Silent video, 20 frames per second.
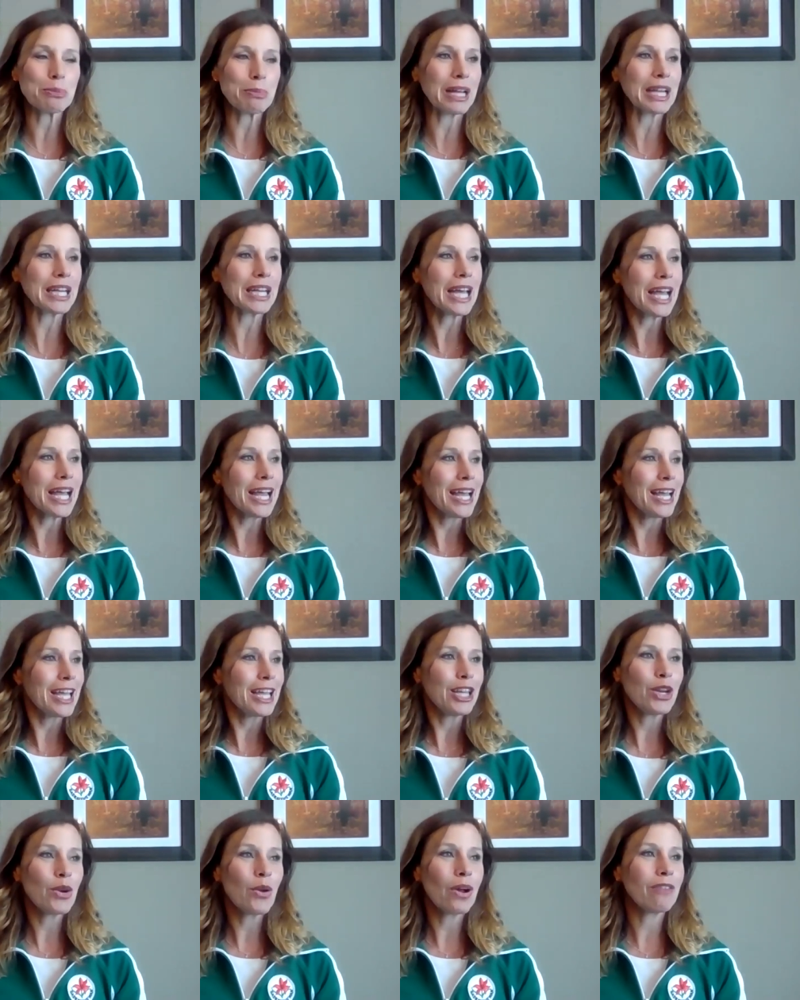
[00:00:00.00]
But,
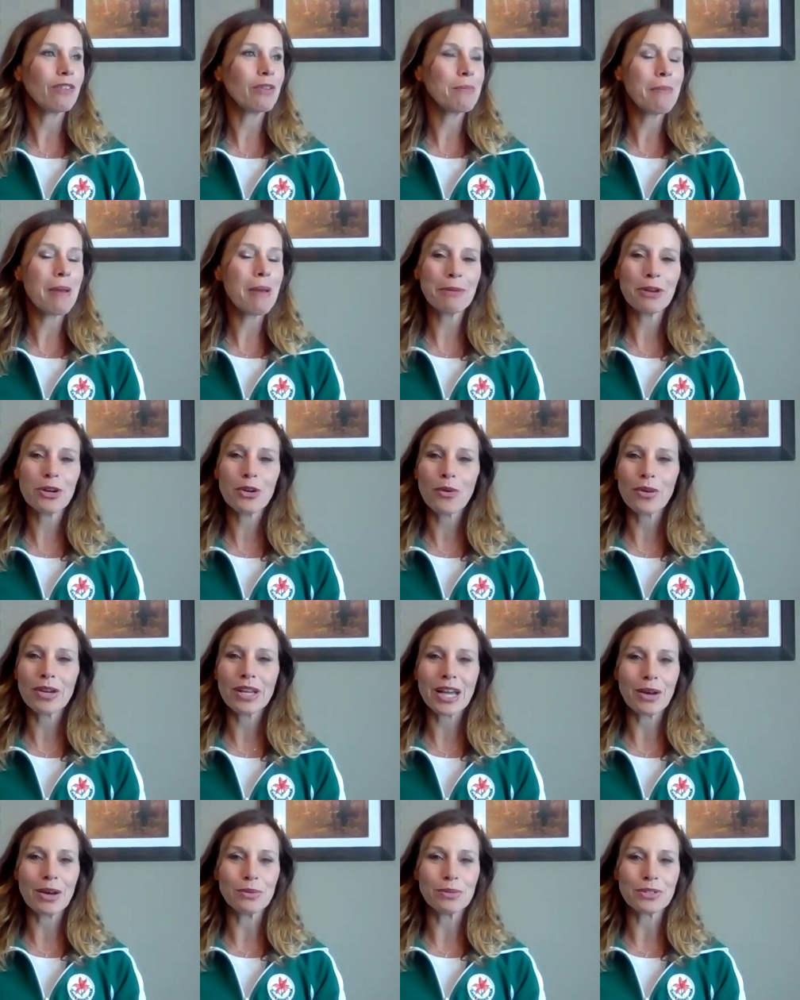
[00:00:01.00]
you know, I remember going
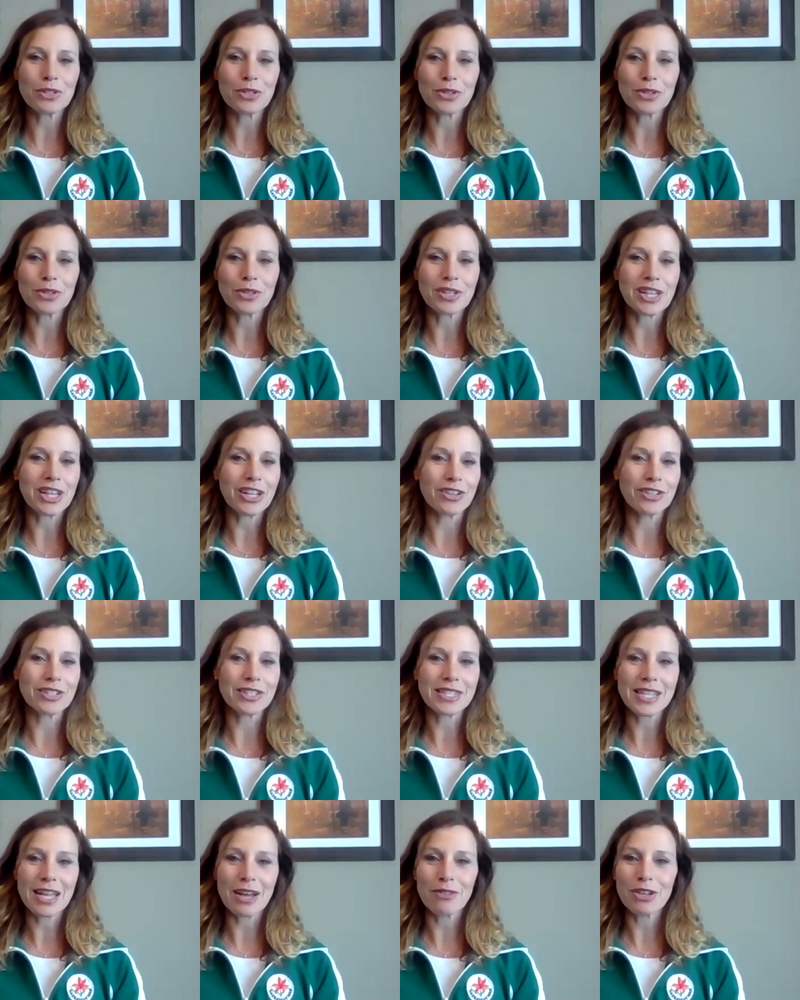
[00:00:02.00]
out to
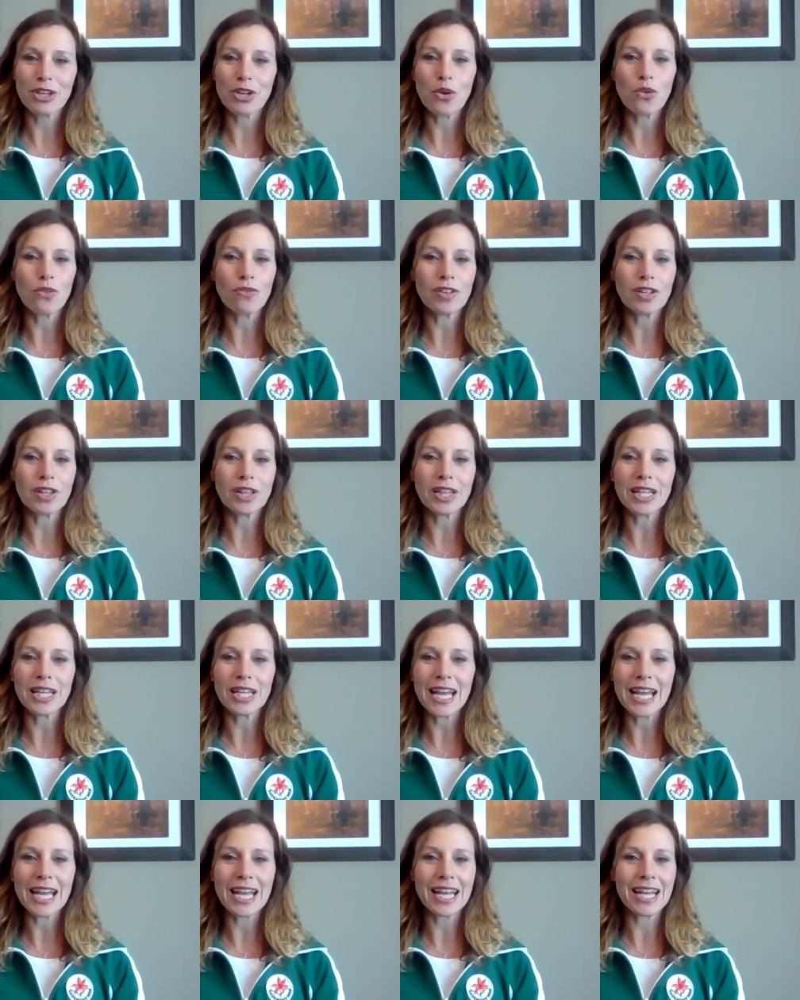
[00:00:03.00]
Clarence Downey Oval,
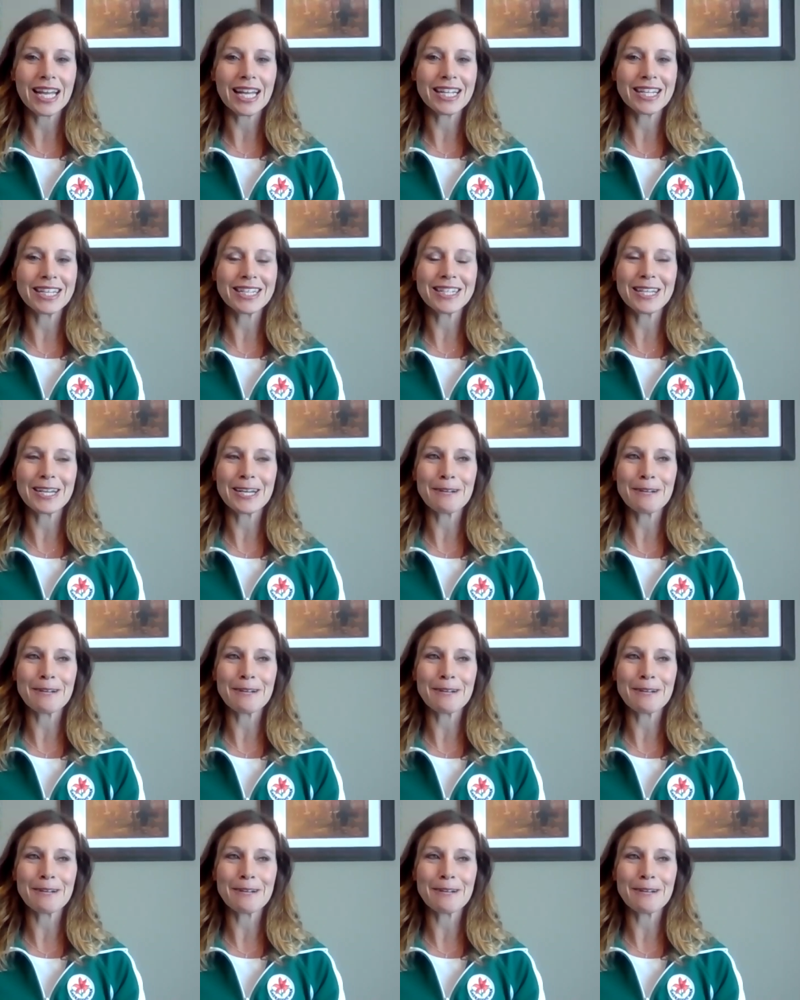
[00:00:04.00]
and